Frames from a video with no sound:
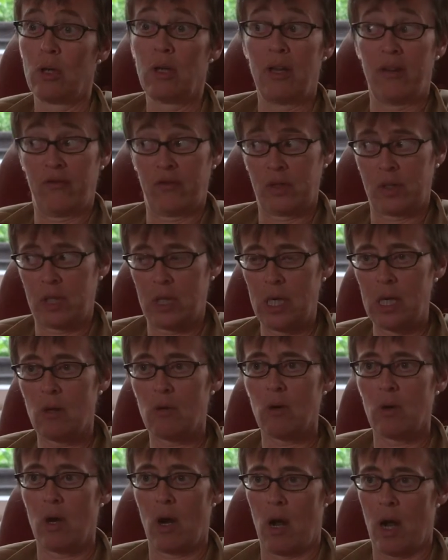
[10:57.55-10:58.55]
if
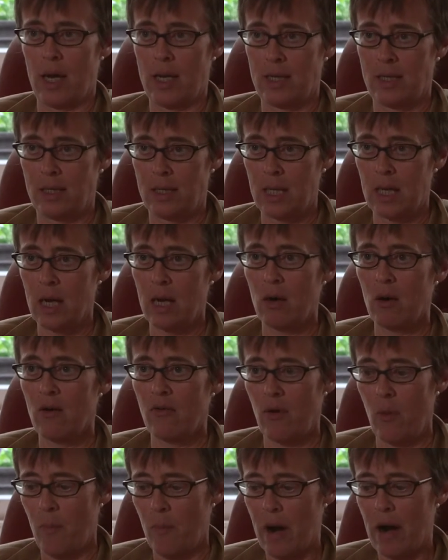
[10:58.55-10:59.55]
secret, idea
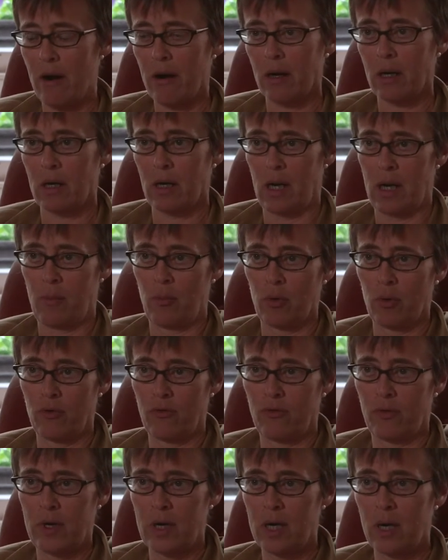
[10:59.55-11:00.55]
of American liberal
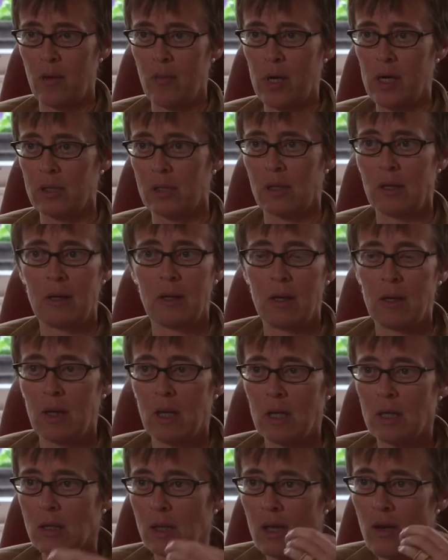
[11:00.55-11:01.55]
freedom is
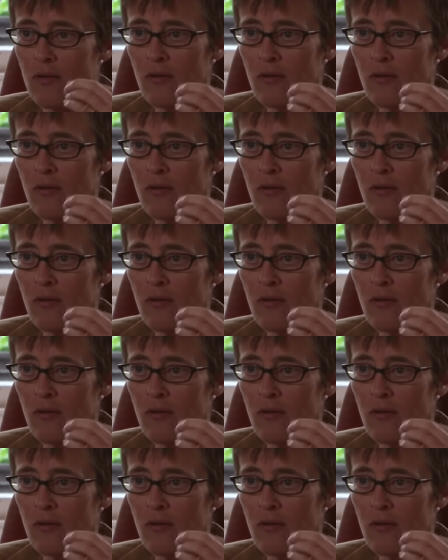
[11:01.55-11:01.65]
is so